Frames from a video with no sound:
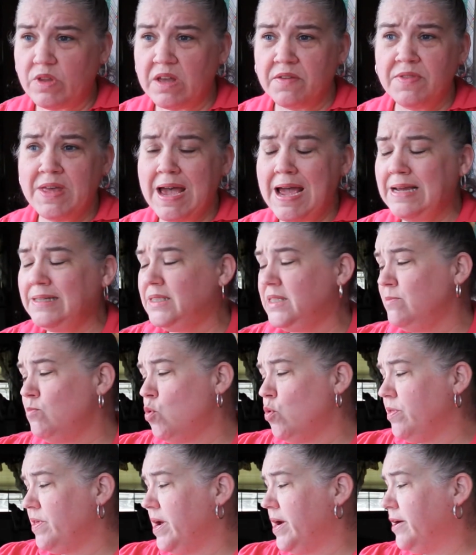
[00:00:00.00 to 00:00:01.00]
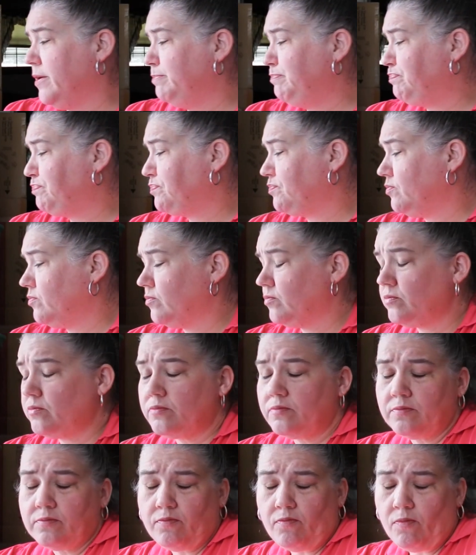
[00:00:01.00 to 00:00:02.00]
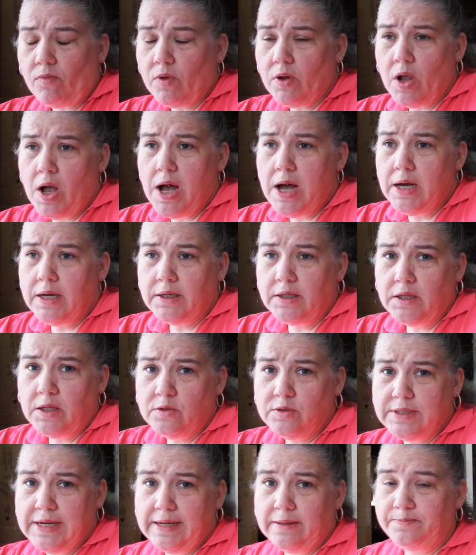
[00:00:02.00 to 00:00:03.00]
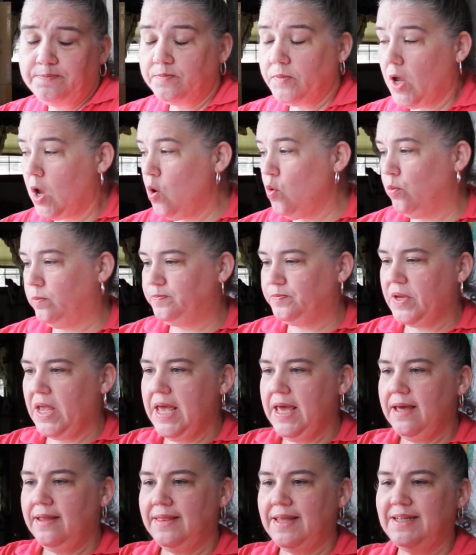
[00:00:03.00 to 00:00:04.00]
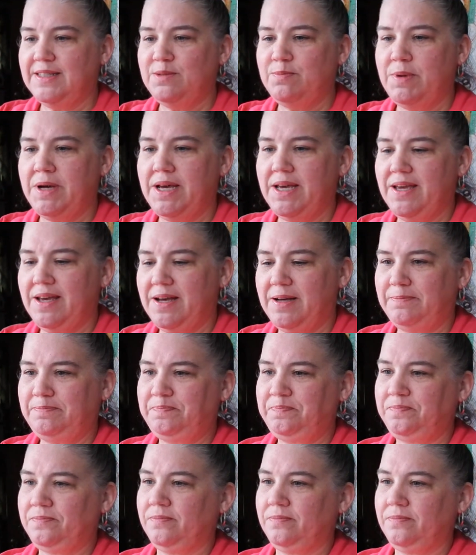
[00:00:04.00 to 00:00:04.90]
The AC Moore there uh, closed down. Oh, that's my uh,